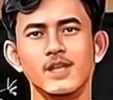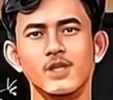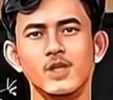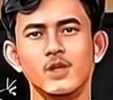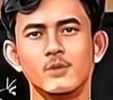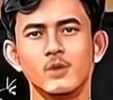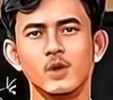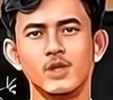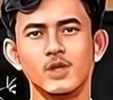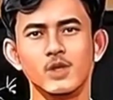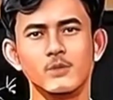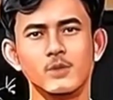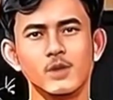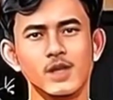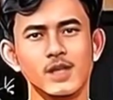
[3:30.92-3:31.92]

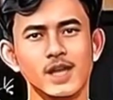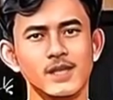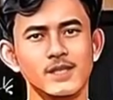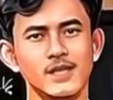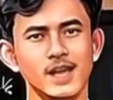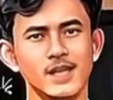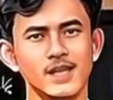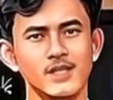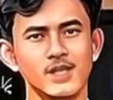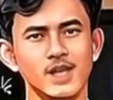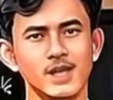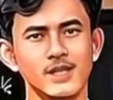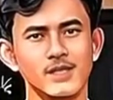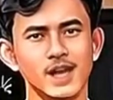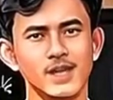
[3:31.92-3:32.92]
Determine if risks are
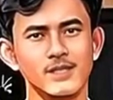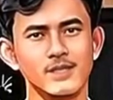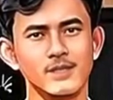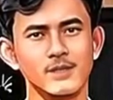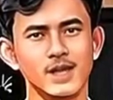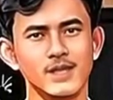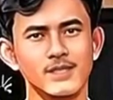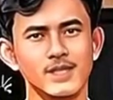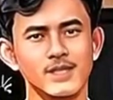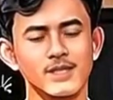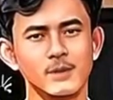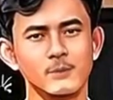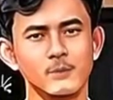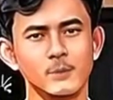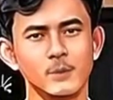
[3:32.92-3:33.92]
adequately
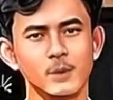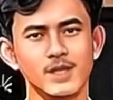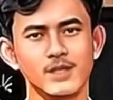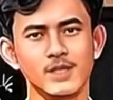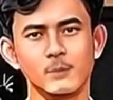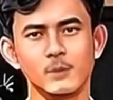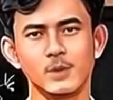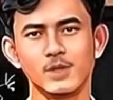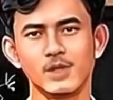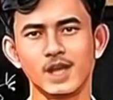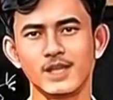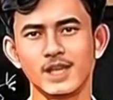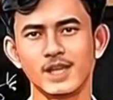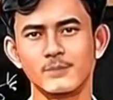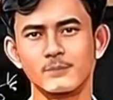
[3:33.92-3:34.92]
identified and mitigation
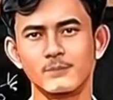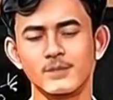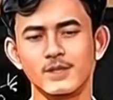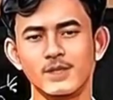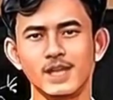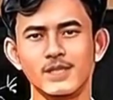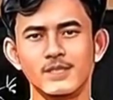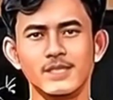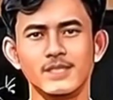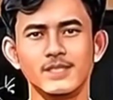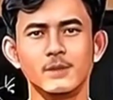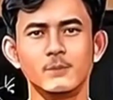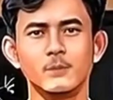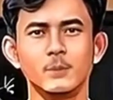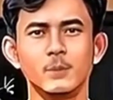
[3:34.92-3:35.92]
strategies are in
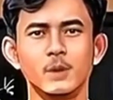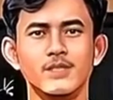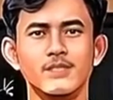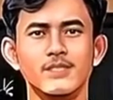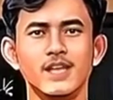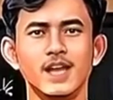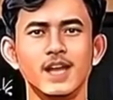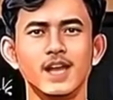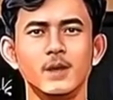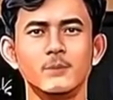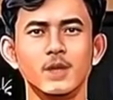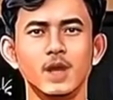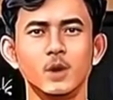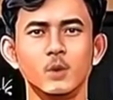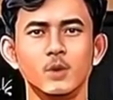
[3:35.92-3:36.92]
place.
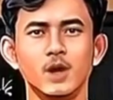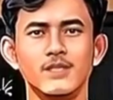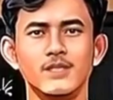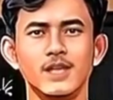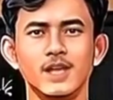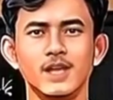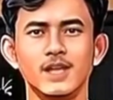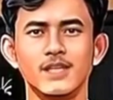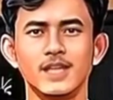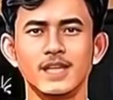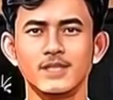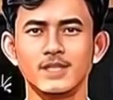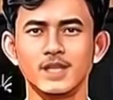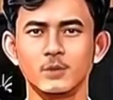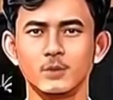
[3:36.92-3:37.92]
3.
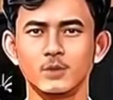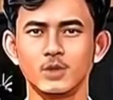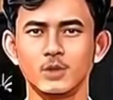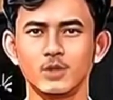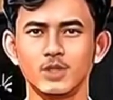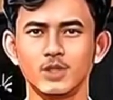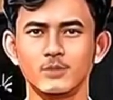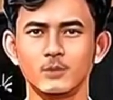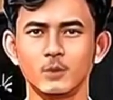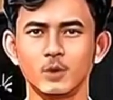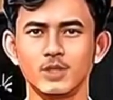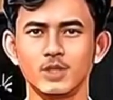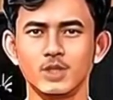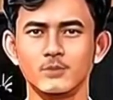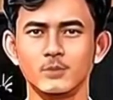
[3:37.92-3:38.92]

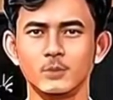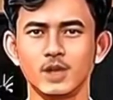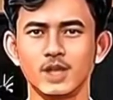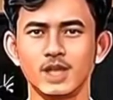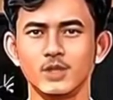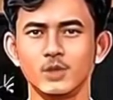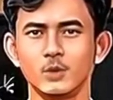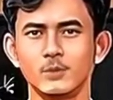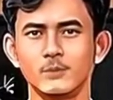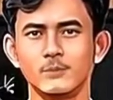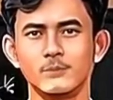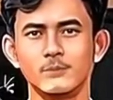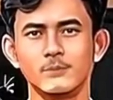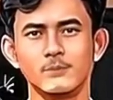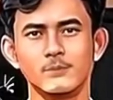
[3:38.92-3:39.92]
Assess testing and
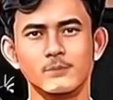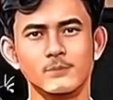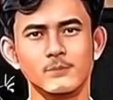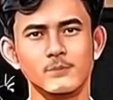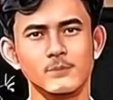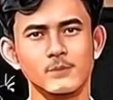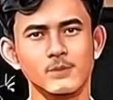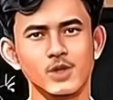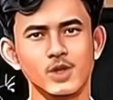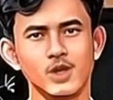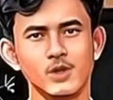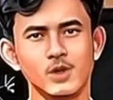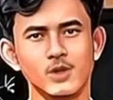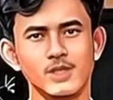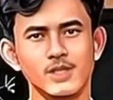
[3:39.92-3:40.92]
training, check
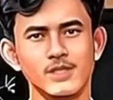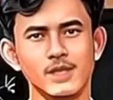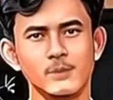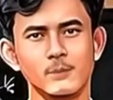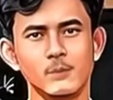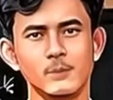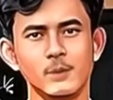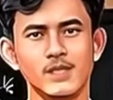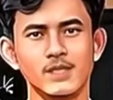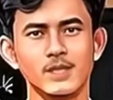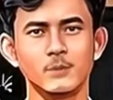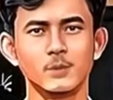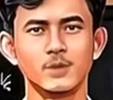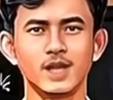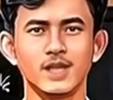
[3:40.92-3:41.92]
whether plans are
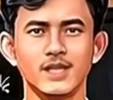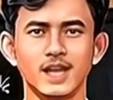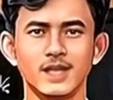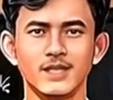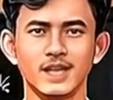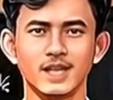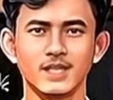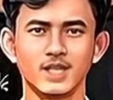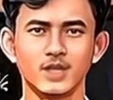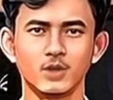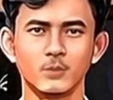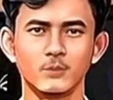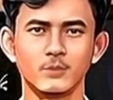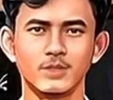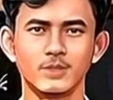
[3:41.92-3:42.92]
regularly tested and
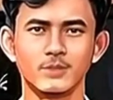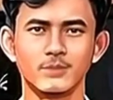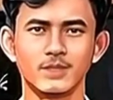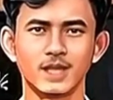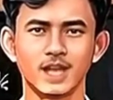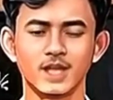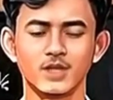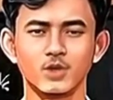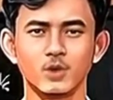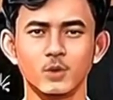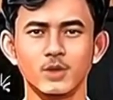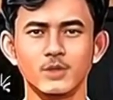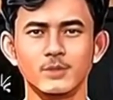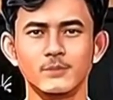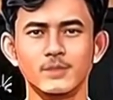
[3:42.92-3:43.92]
personnel are
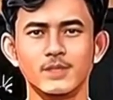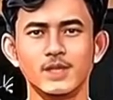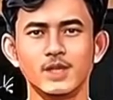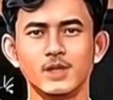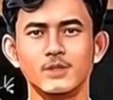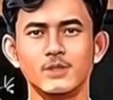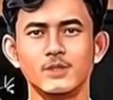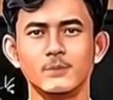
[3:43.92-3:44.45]
adequately trained.